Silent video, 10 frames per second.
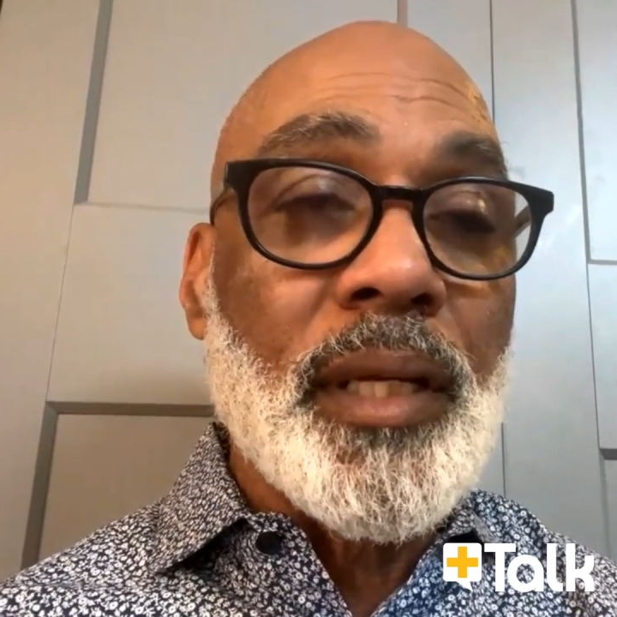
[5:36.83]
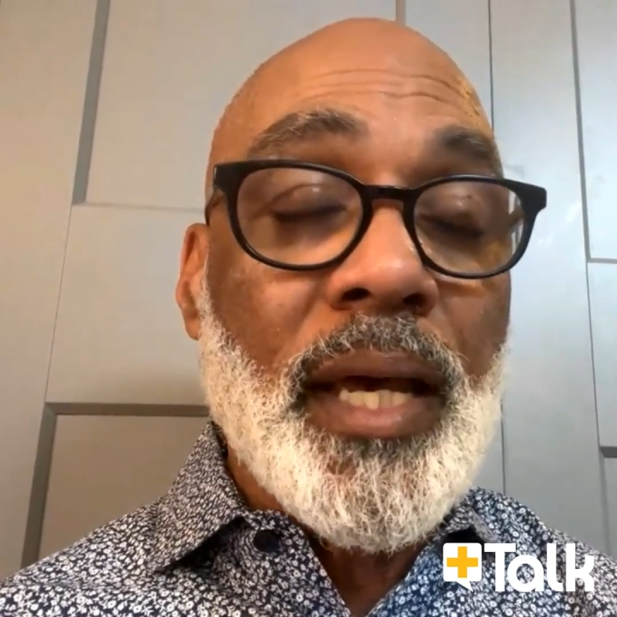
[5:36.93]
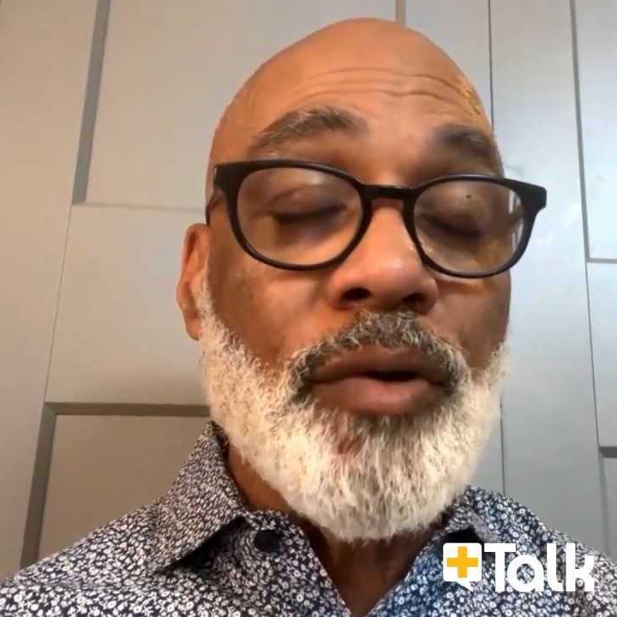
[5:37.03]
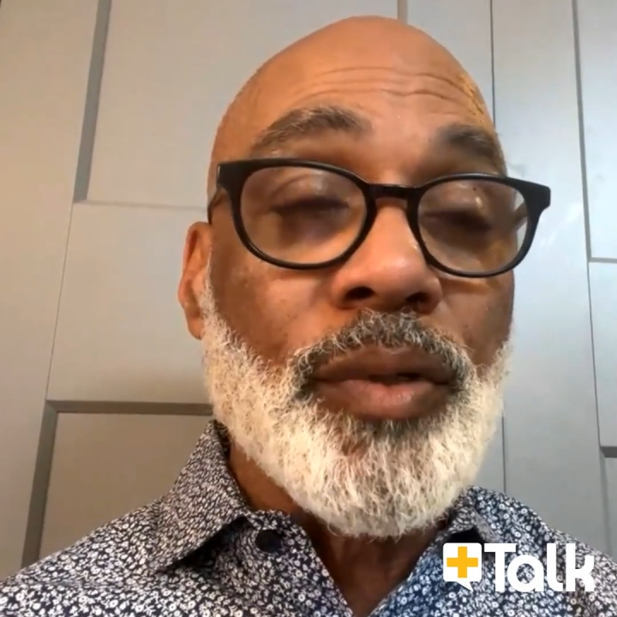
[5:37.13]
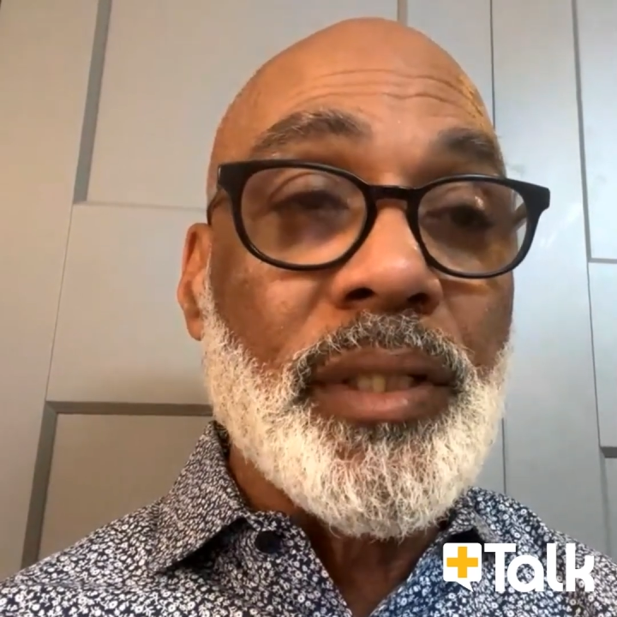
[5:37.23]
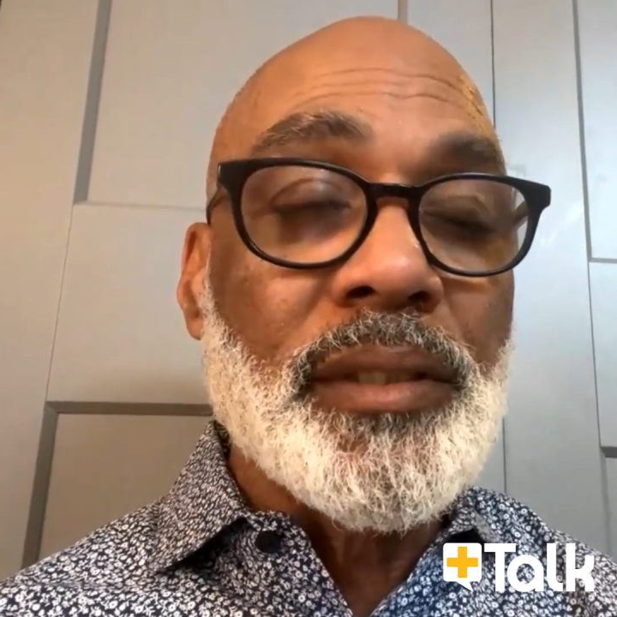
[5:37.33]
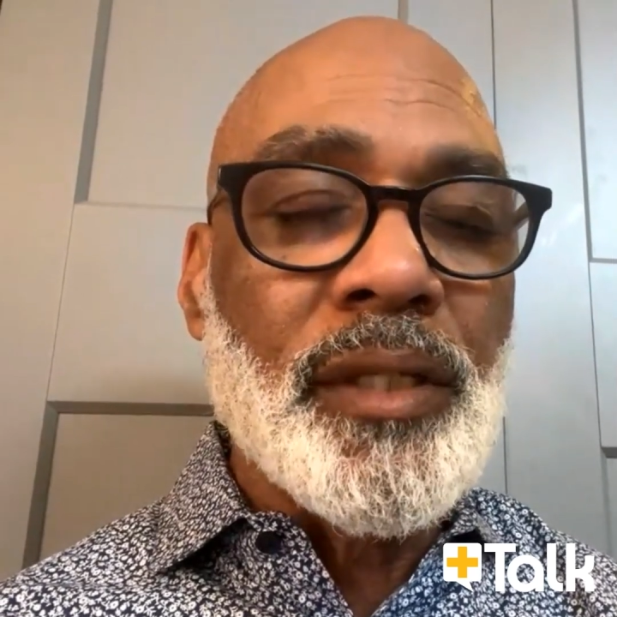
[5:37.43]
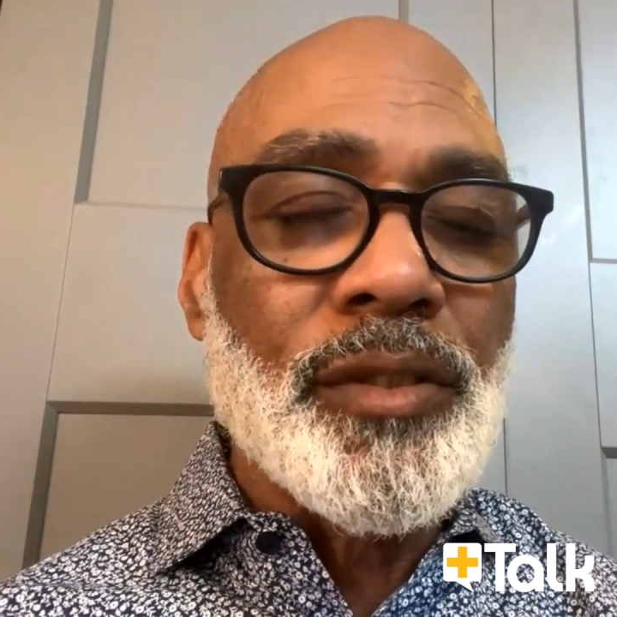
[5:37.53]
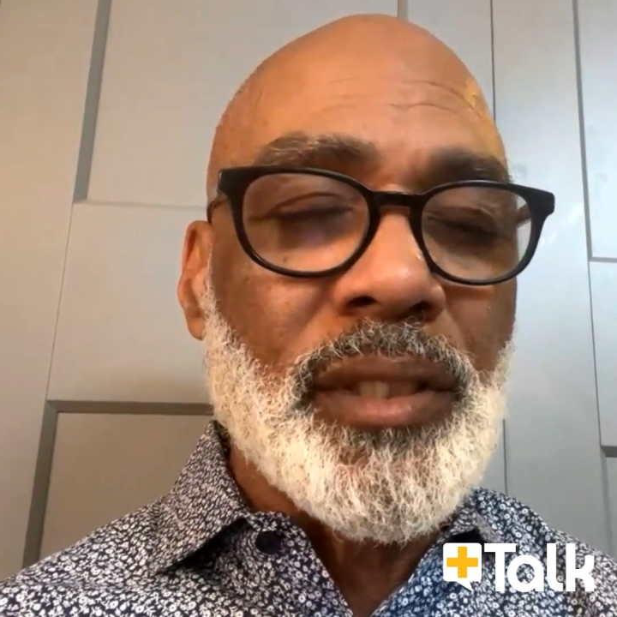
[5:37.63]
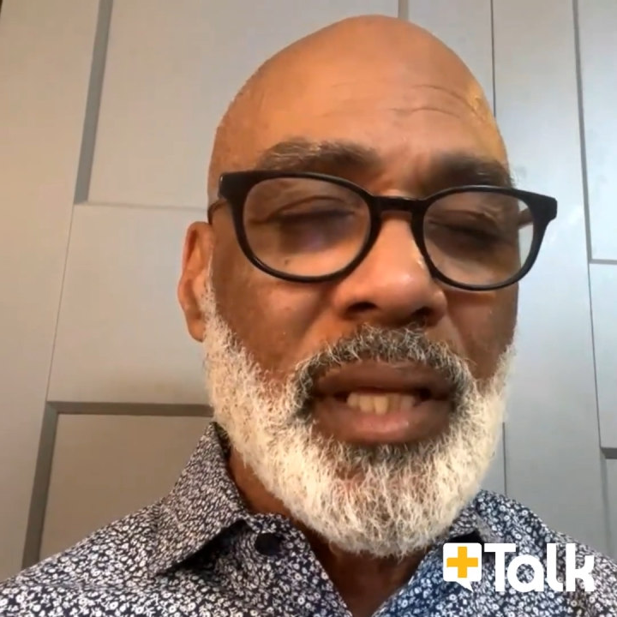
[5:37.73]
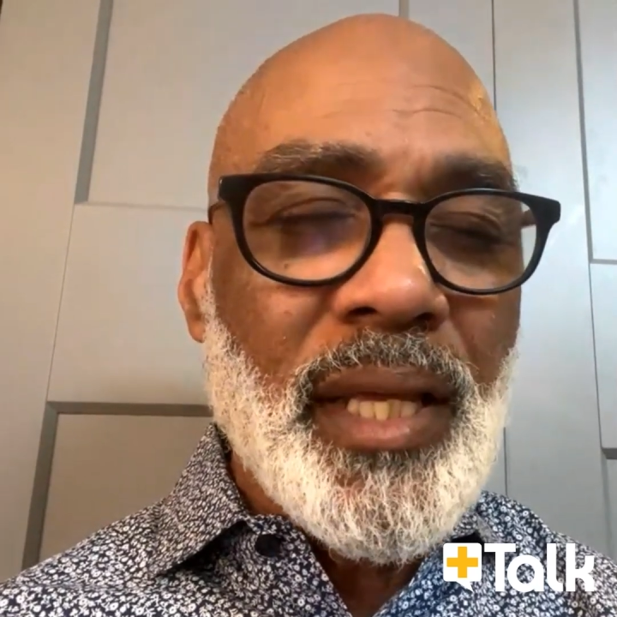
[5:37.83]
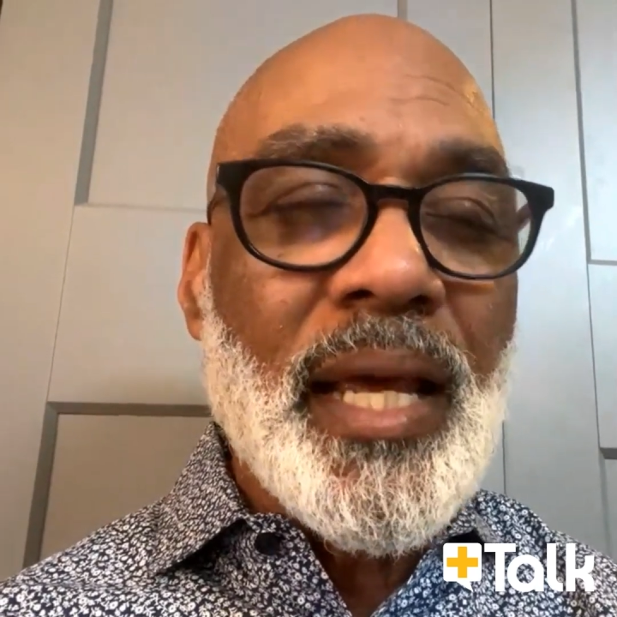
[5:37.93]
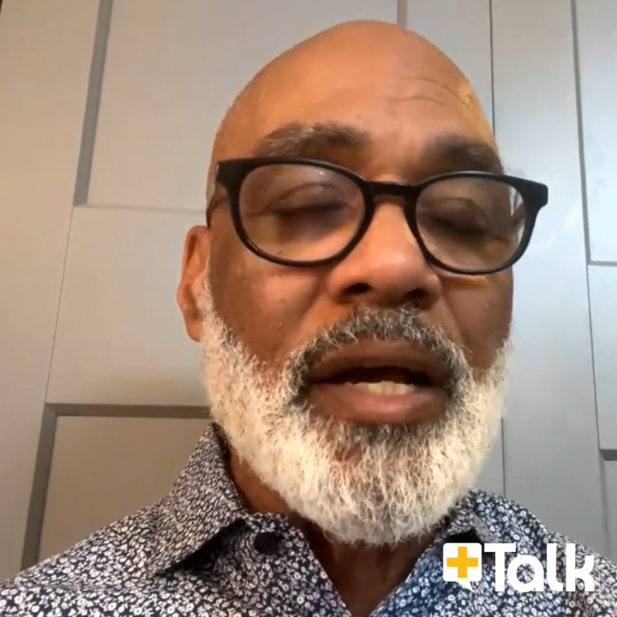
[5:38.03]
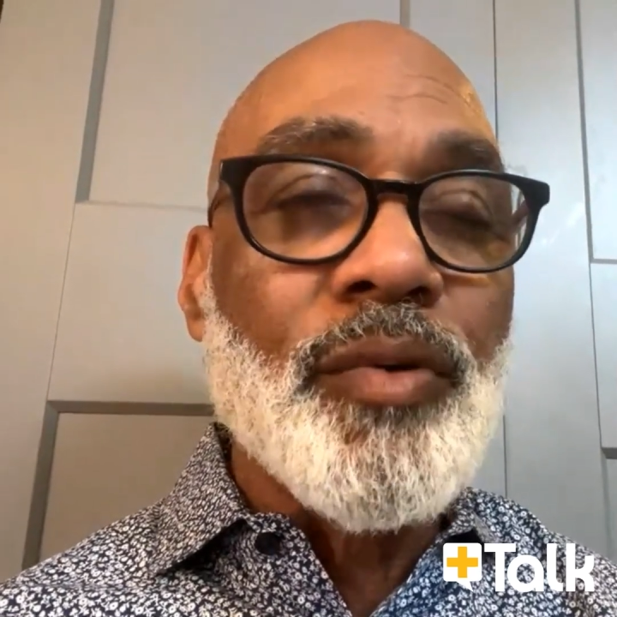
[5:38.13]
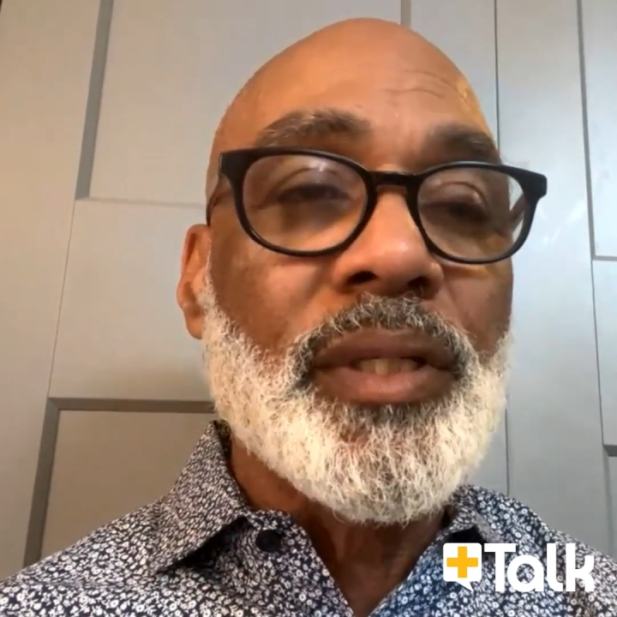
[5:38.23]

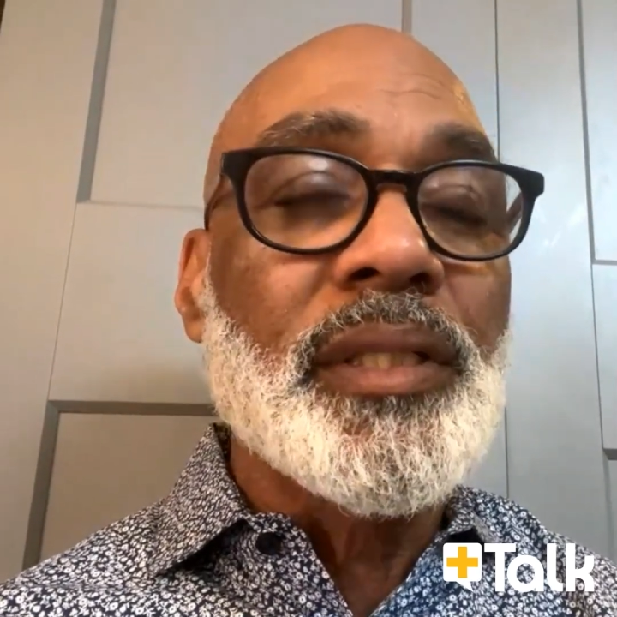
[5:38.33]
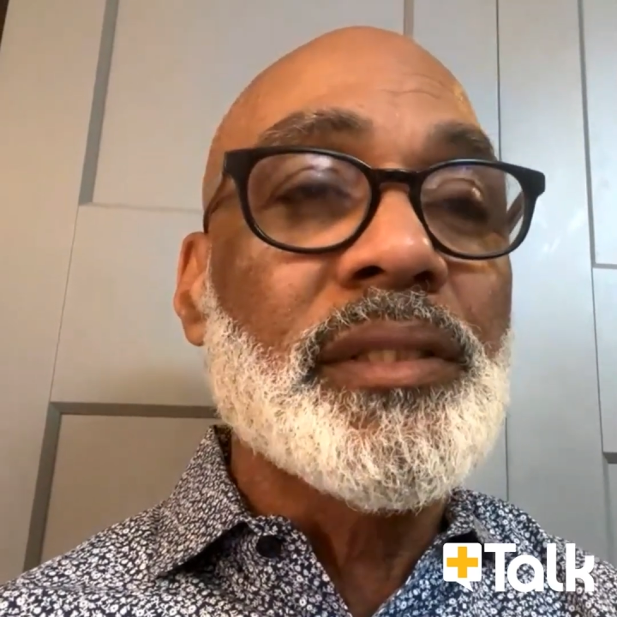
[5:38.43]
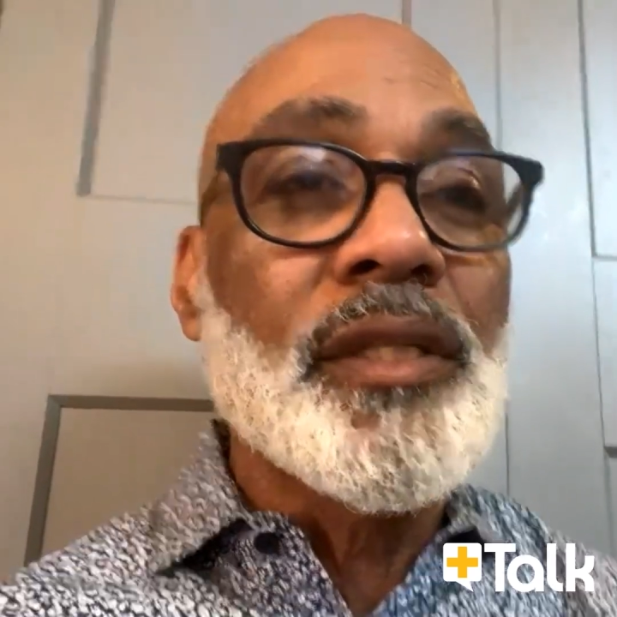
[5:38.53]
inequities,